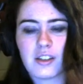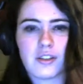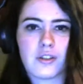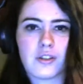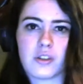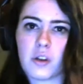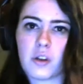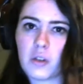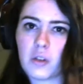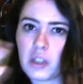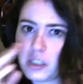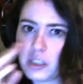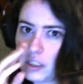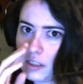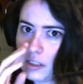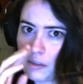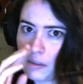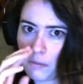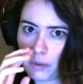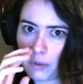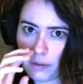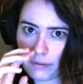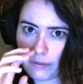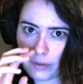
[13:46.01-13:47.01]
No, that
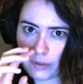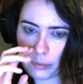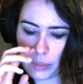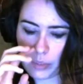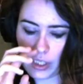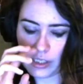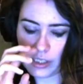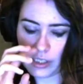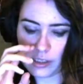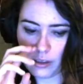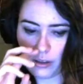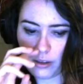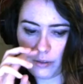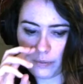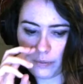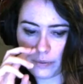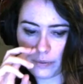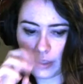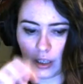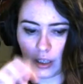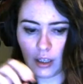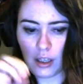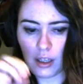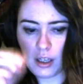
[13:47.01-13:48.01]
doesn't work for me, so
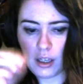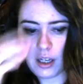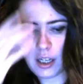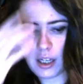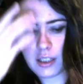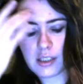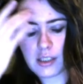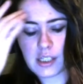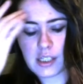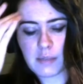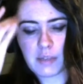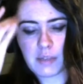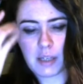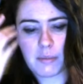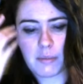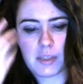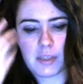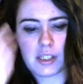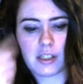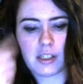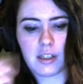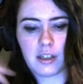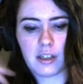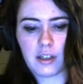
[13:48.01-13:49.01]
at the same time
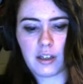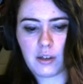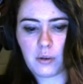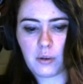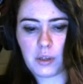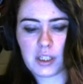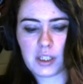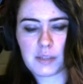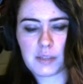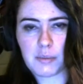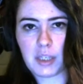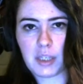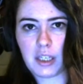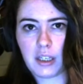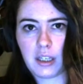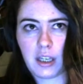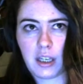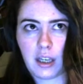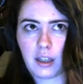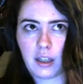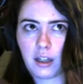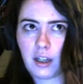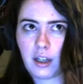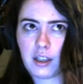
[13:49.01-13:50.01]
as it annoys me,
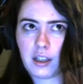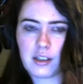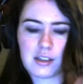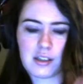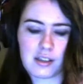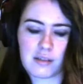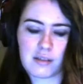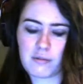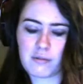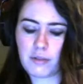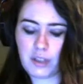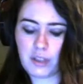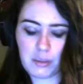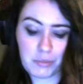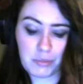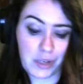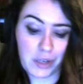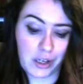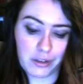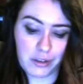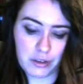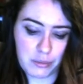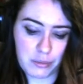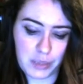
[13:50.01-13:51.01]
again, it doesn't really
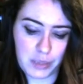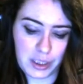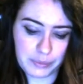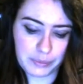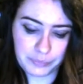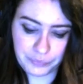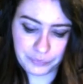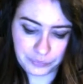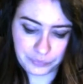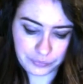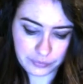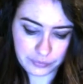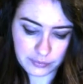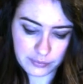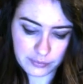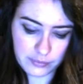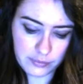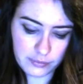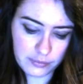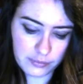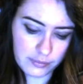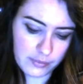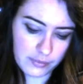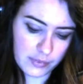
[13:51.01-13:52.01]
bother me.
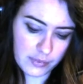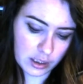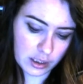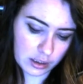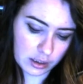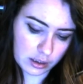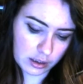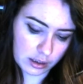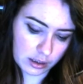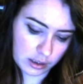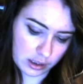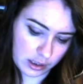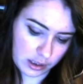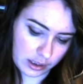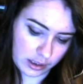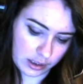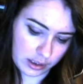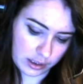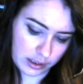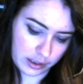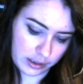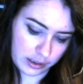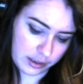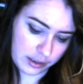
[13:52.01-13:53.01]

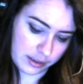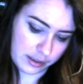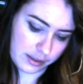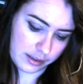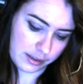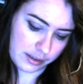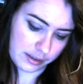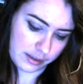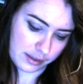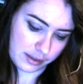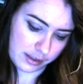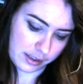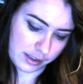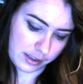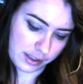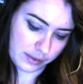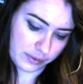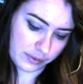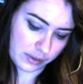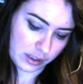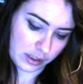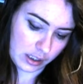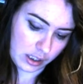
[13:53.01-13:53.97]
Let's see.